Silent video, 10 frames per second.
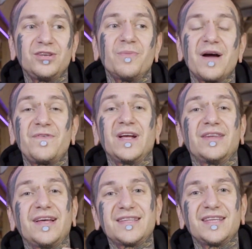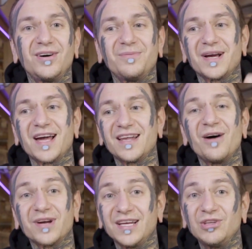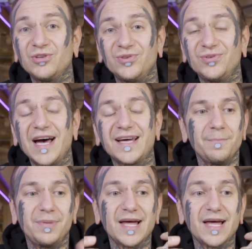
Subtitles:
you might feel that, oh my god, how am I gonna do that?